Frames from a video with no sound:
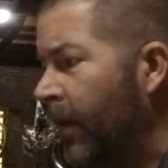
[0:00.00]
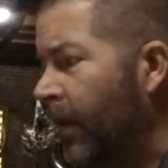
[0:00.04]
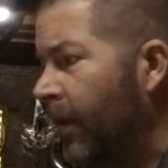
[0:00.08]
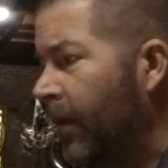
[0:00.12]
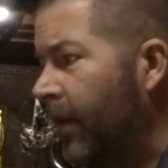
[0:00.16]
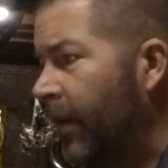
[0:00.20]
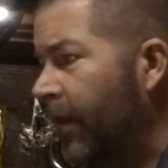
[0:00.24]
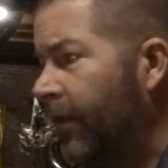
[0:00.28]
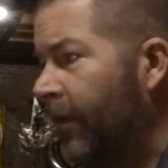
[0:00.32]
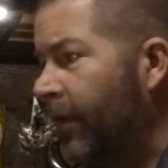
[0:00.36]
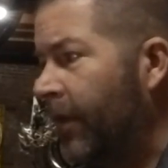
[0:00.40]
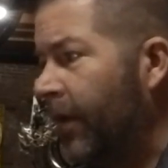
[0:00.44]

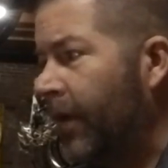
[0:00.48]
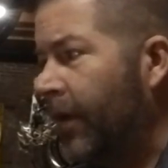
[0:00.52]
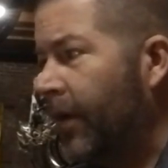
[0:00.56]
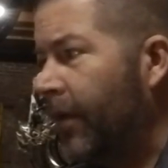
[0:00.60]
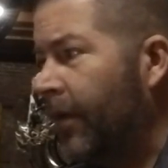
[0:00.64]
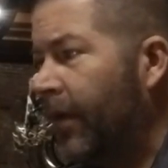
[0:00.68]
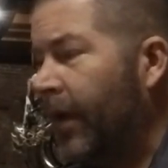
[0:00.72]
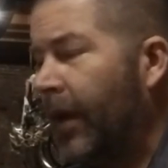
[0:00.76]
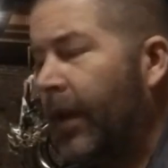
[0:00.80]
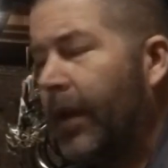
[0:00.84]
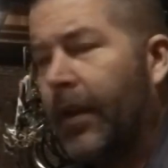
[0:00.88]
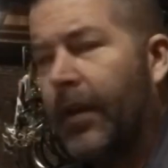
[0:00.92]
Let's
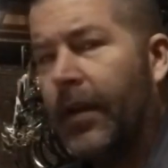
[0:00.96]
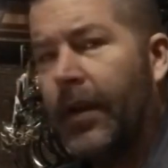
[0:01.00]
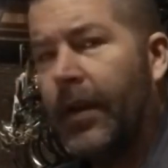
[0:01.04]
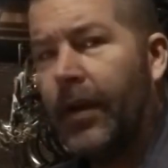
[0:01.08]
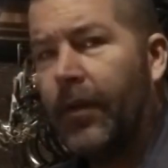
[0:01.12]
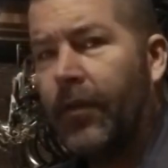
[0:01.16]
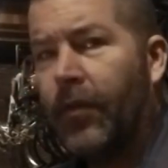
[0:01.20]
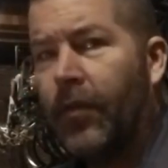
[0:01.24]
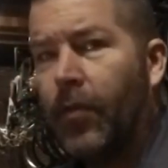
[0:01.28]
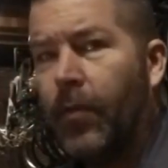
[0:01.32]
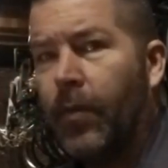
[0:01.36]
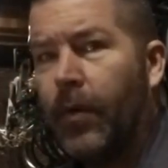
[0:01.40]
take it
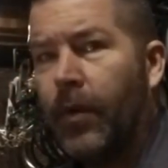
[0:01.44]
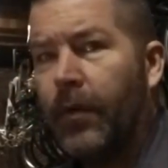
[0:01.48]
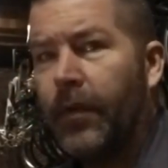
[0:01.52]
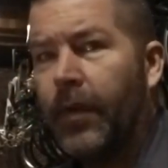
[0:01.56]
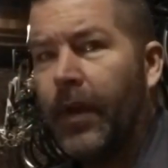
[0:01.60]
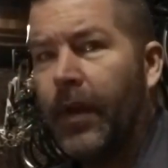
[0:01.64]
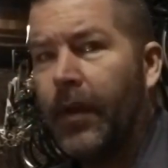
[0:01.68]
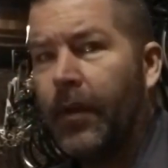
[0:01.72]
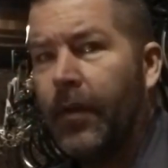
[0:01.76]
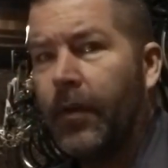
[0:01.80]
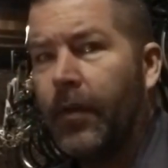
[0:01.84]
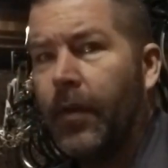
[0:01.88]
next door and
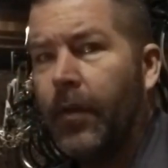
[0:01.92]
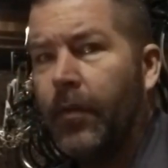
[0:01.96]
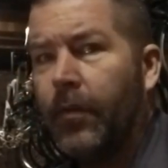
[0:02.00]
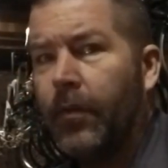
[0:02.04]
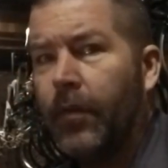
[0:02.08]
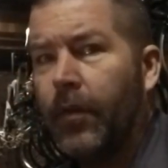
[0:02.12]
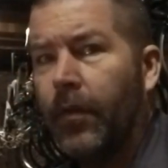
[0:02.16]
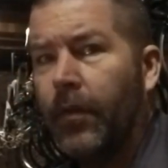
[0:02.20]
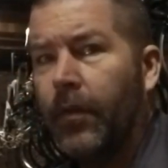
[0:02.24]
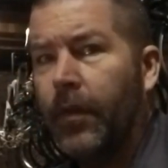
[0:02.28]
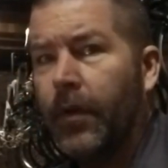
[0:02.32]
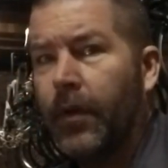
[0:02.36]
take a
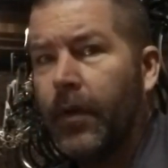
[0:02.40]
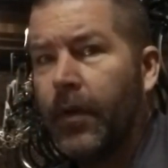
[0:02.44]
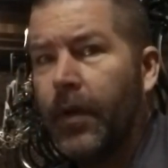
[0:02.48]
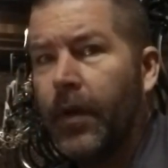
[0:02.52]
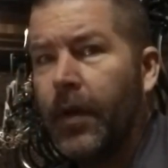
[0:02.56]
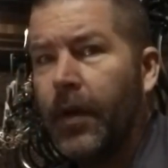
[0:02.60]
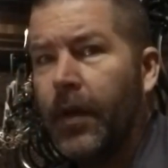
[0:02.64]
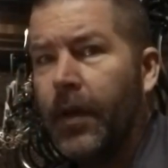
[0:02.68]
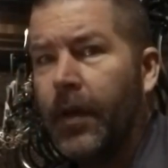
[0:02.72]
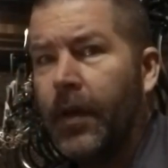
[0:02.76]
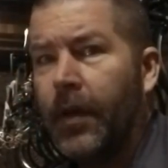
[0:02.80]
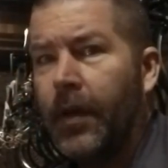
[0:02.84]
closer look
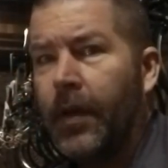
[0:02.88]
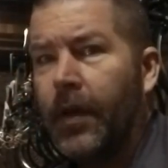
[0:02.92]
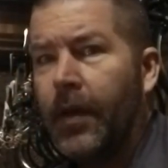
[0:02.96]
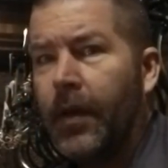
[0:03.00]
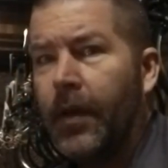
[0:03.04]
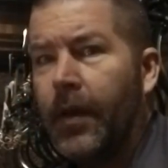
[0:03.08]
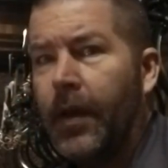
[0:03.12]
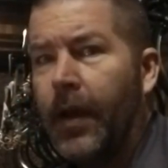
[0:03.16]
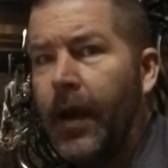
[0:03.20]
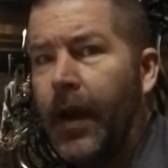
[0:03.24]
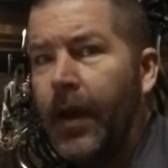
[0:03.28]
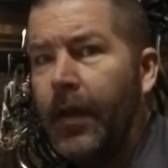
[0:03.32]

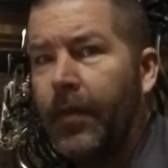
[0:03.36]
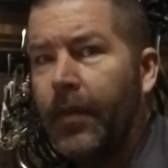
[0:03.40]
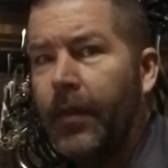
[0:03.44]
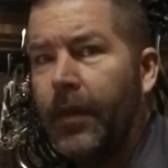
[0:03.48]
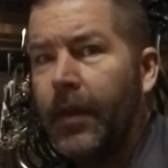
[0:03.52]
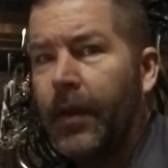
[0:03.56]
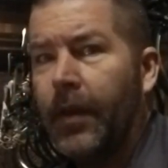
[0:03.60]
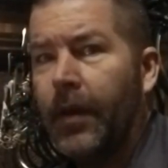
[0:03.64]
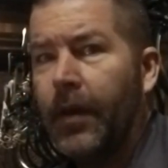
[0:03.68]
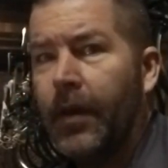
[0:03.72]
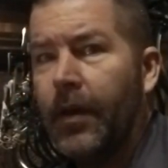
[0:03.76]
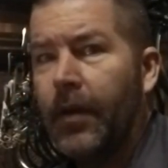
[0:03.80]
at
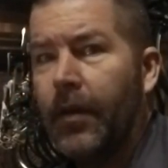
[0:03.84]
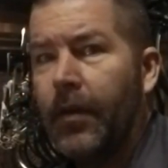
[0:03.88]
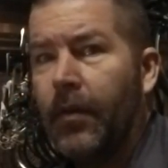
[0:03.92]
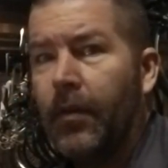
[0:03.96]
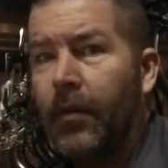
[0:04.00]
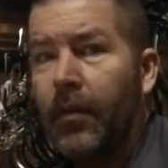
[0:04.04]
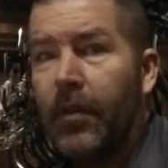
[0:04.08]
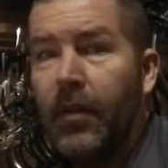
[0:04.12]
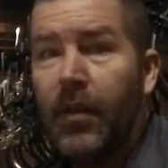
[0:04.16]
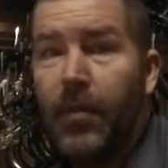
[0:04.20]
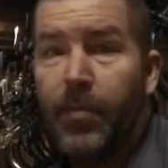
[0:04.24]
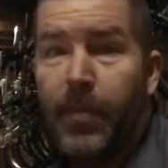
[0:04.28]
the
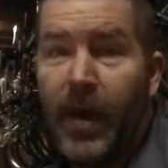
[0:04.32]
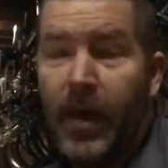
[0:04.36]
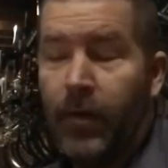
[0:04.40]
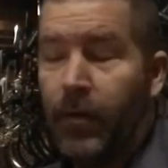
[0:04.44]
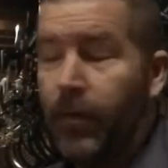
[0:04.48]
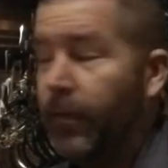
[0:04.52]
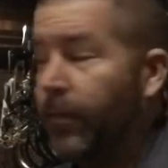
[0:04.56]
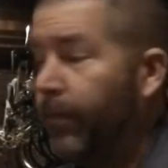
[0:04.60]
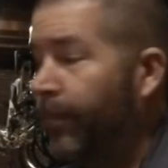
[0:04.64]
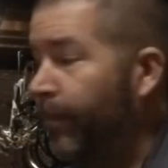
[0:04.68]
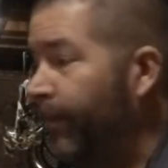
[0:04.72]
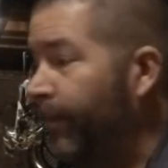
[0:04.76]
metal.